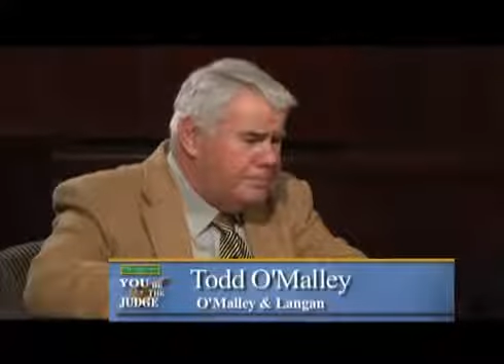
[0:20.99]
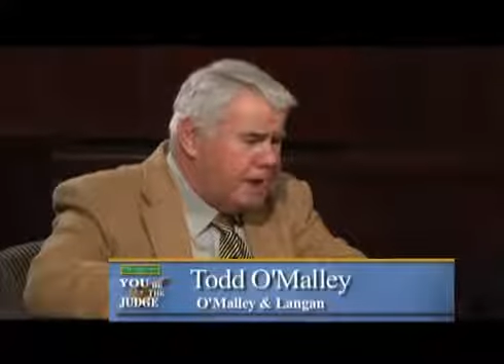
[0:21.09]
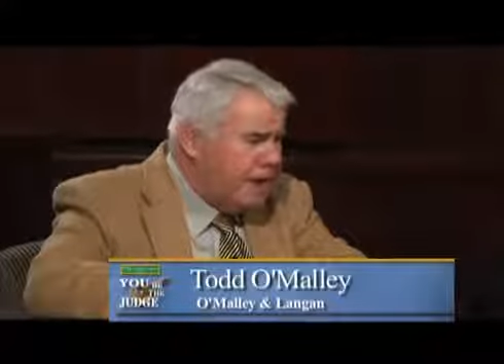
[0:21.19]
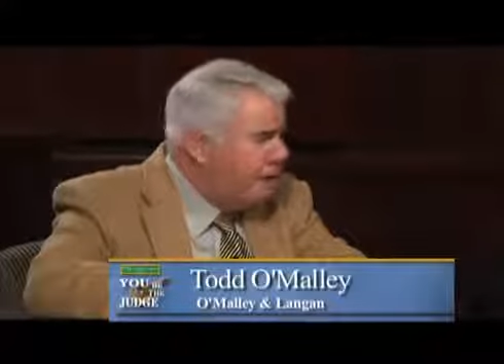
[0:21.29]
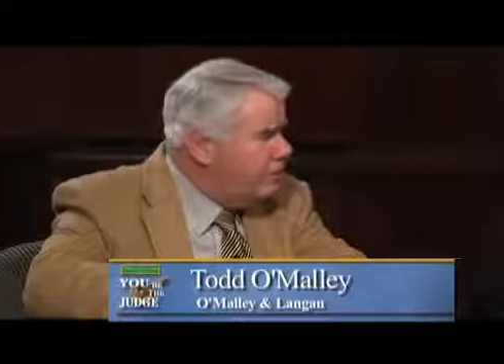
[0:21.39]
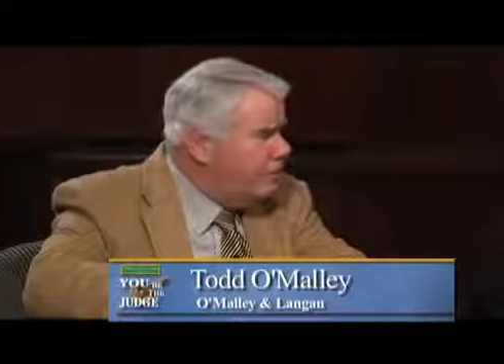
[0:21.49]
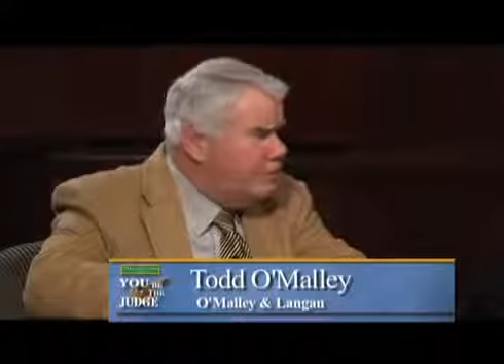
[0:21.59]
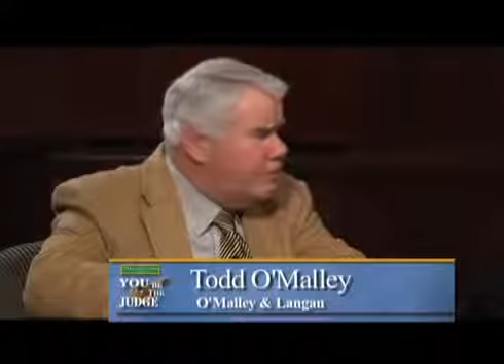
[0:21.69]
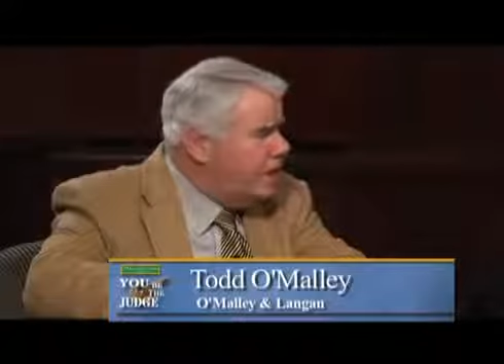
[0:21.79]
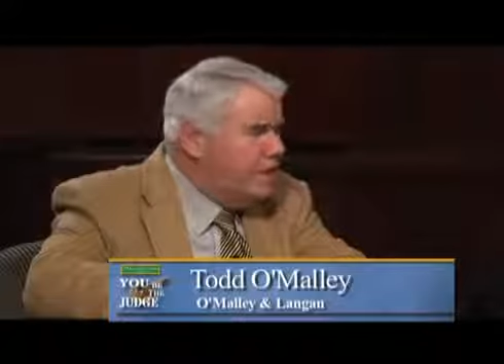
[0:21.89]
I give a
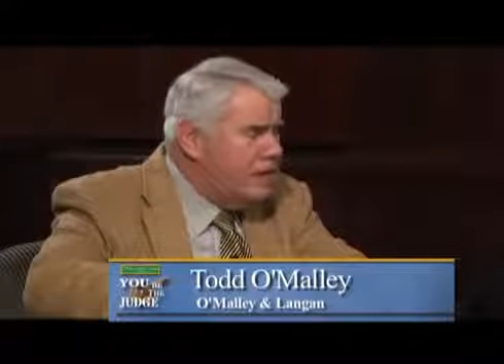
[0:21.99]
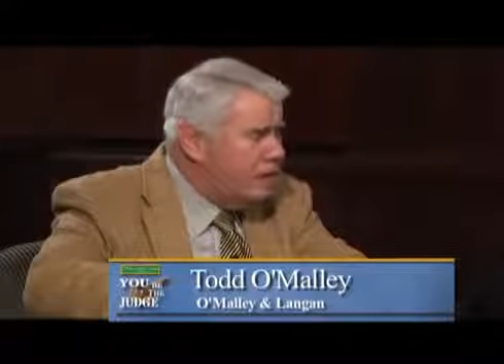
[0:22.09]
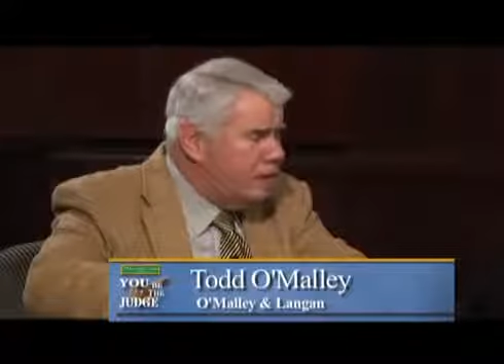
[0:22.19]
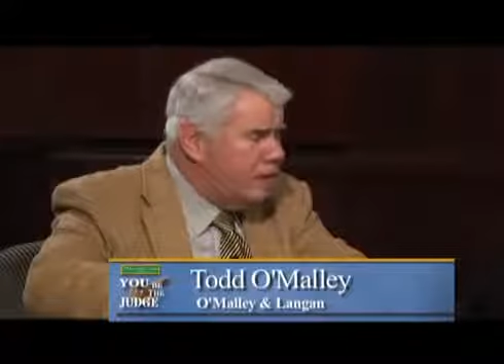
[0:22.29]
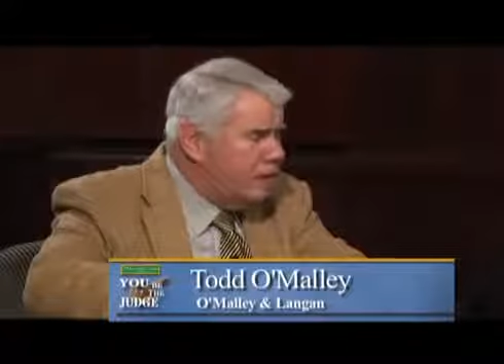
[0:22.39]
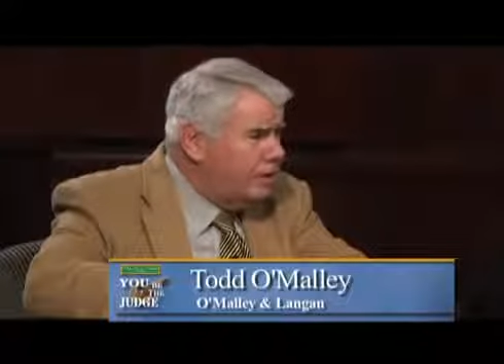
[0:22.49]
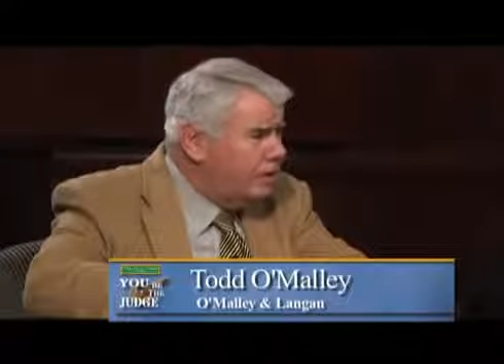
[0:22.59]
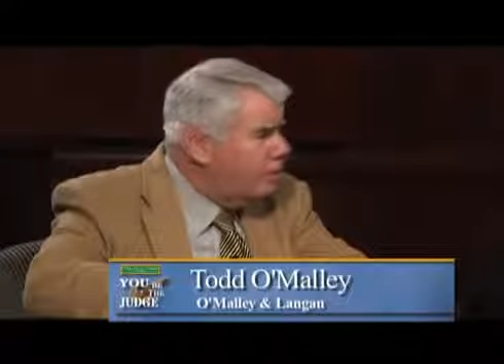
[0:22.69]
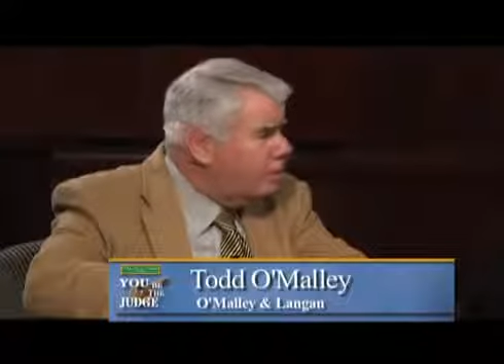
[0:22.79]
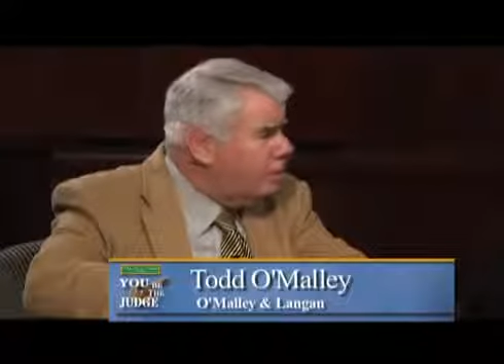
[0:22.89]
great deal of credit
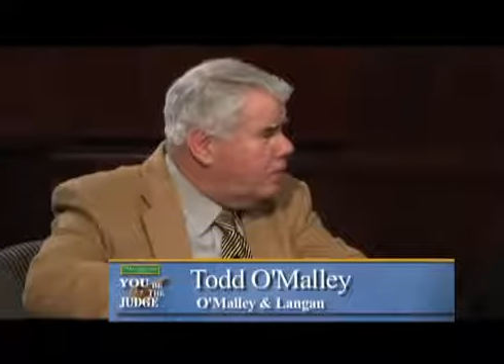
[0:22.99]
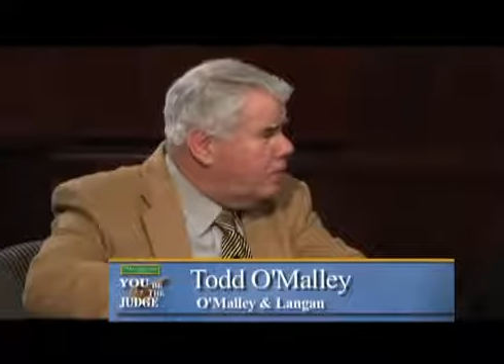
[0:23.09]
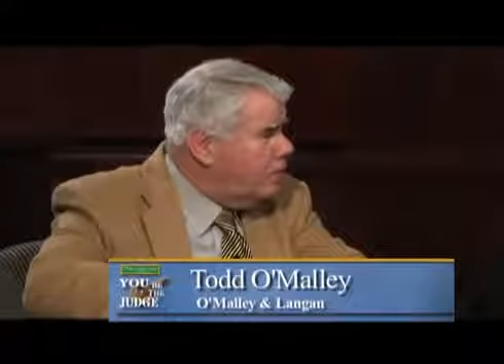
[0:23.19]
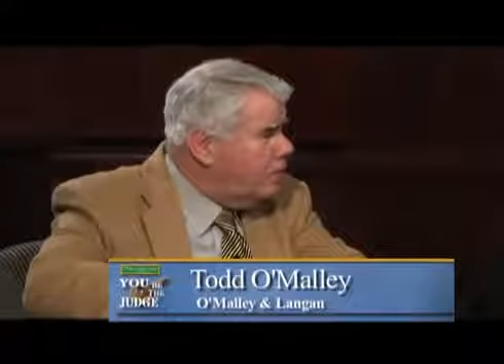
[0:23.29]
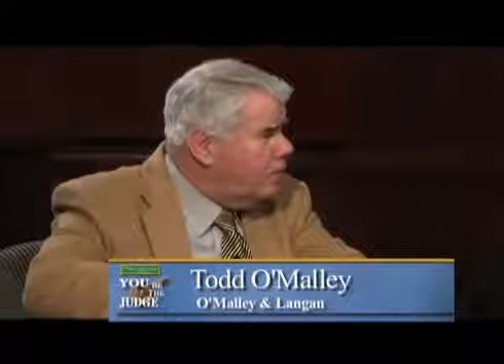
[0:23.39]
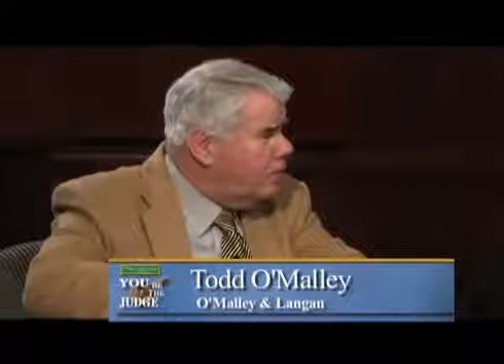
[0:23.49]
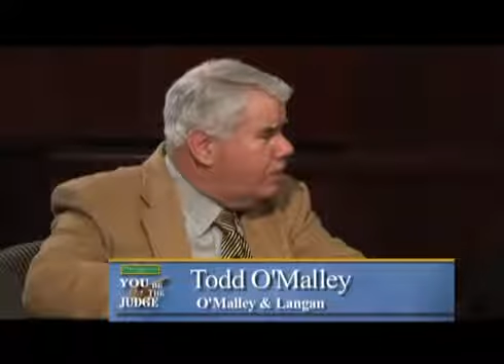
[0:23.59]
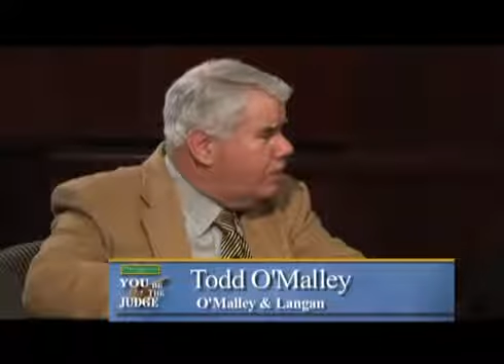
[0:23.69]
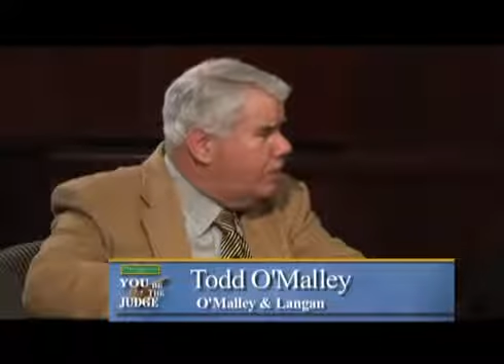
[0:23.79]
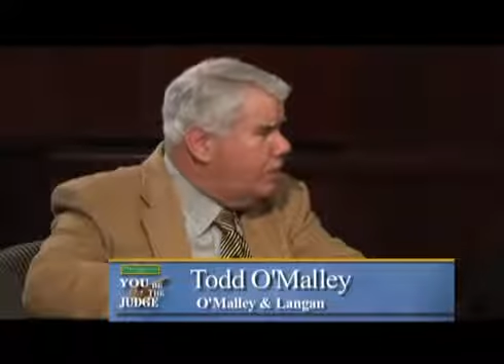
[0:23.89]
to I think, one of
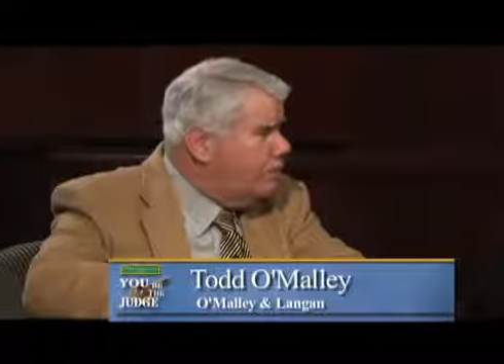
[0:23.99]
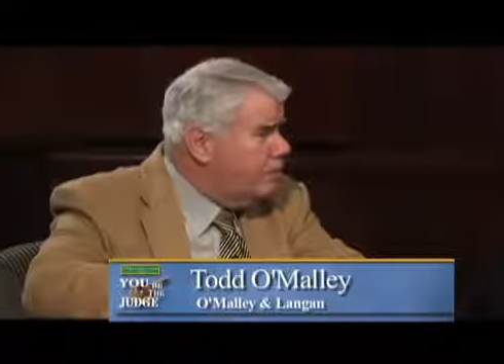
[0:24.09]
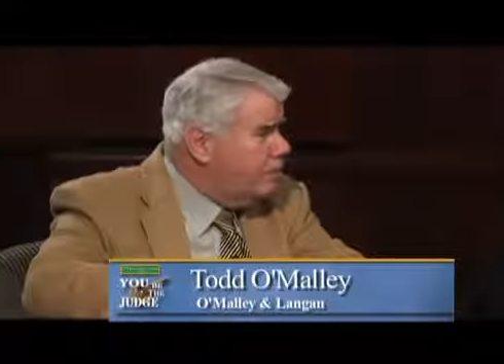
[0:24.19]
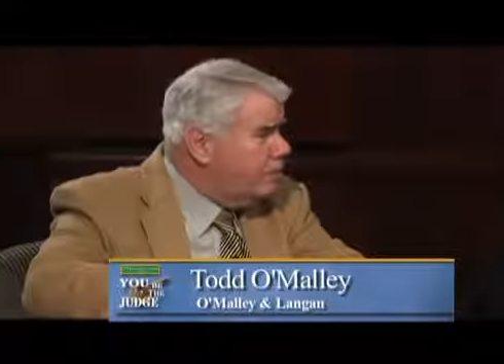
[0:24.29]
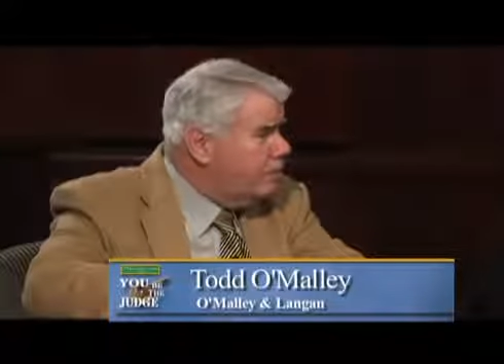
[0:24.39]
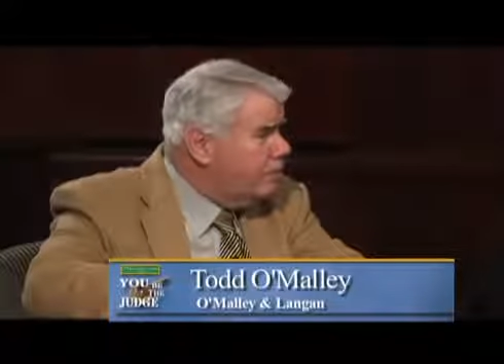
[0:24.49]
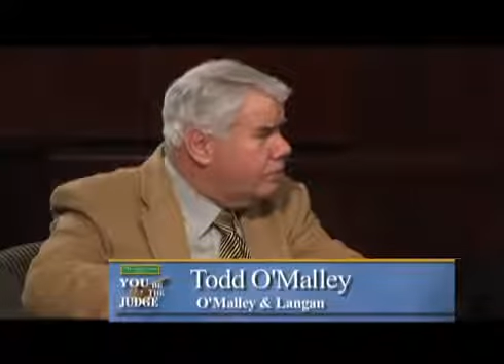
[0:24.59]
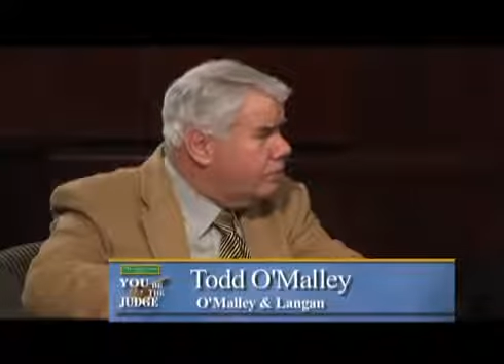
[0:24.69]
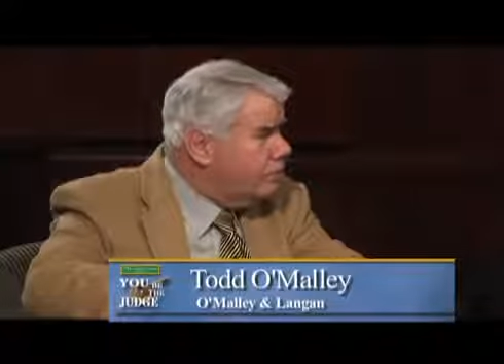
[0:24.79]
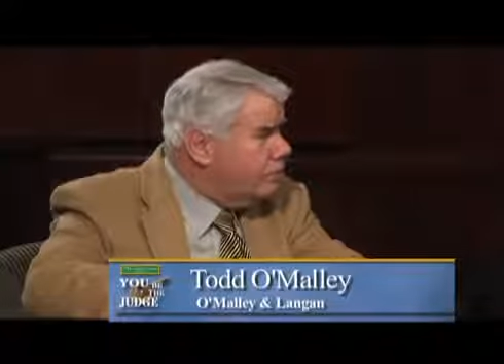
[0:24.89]
the great presidents of
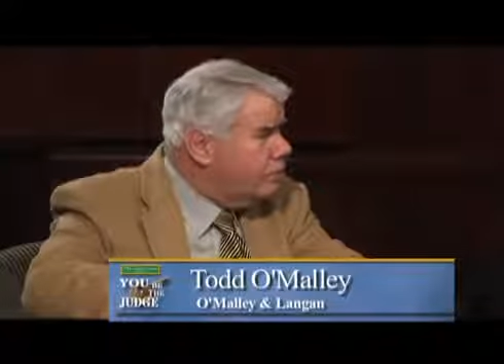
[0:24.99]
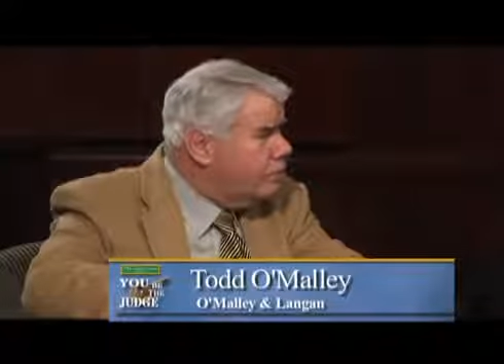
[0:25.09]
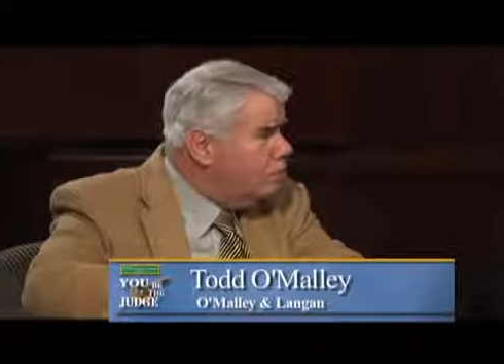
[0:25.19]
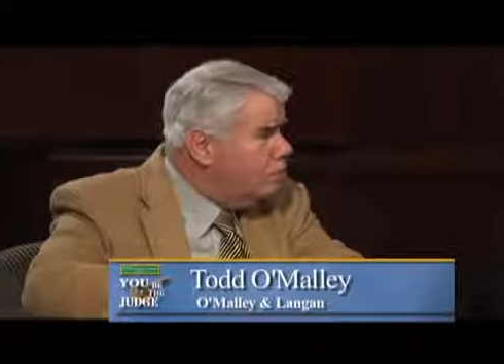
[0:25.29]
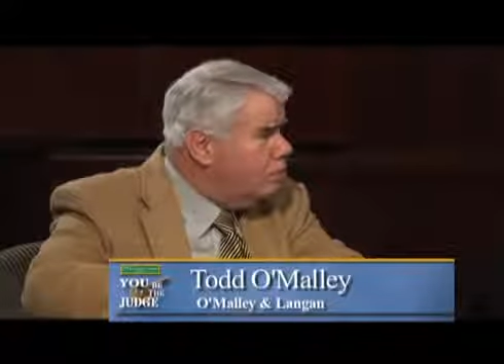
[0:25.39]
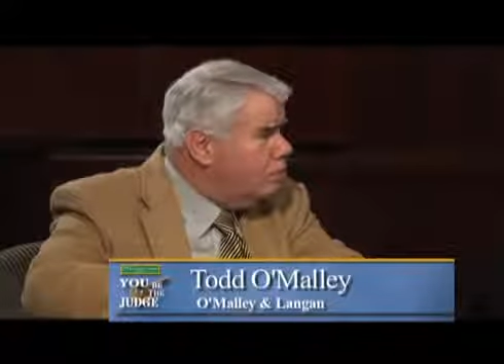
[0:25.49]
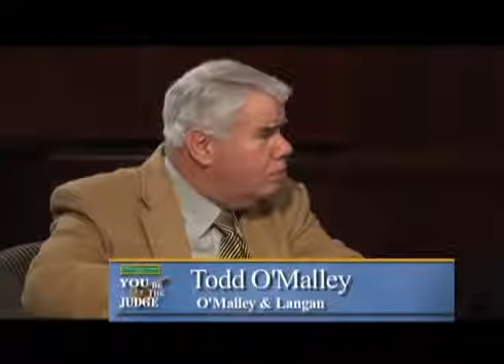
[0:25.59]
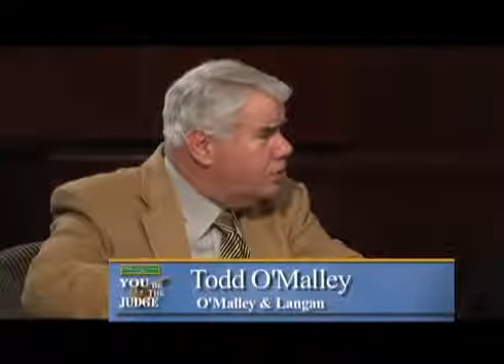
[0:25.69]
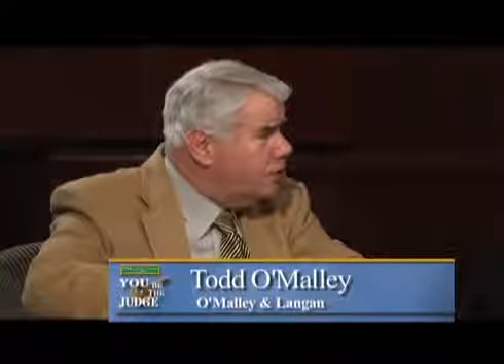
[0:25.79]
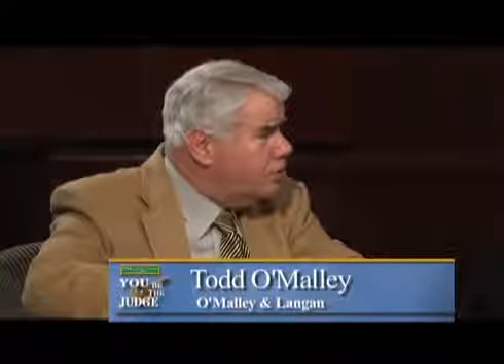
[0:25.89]
the Scranton School Board,
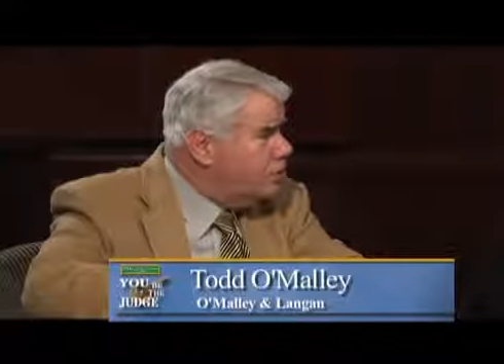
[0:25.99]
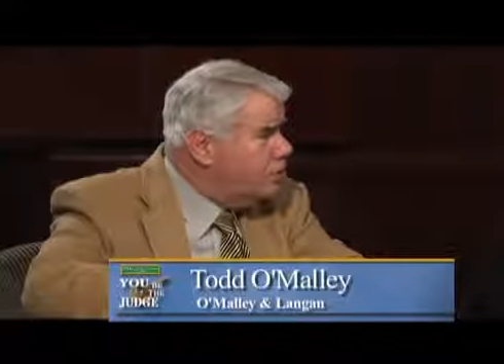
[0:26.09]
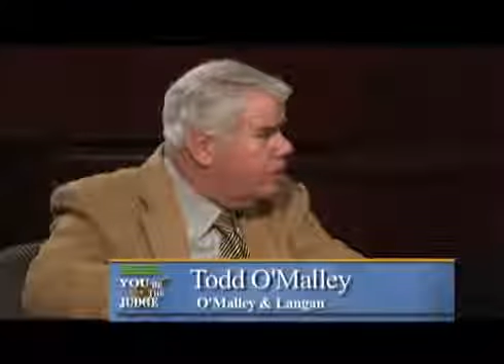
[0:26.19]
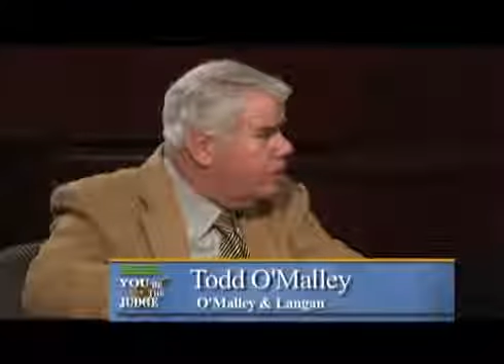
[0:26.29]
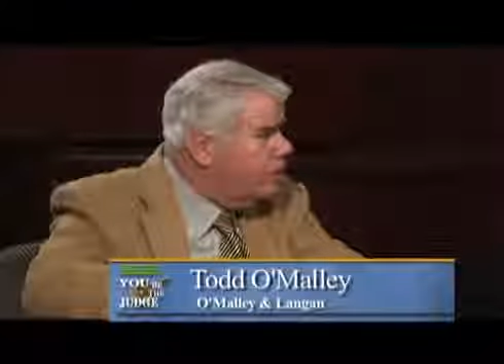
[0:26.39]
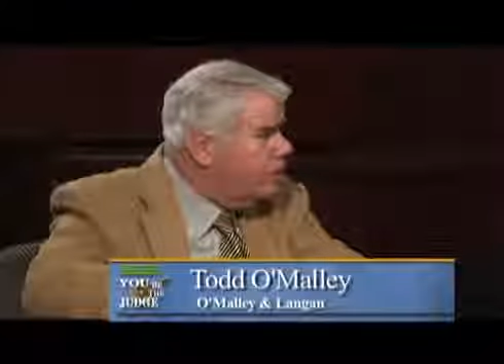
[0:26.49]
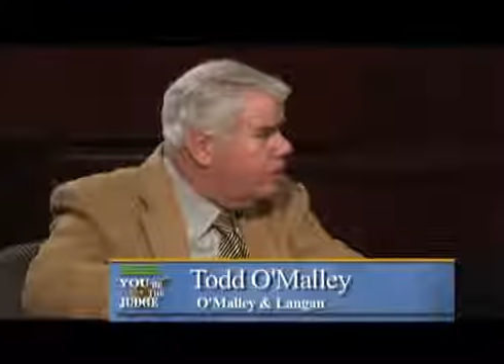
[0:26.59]
John Brazil,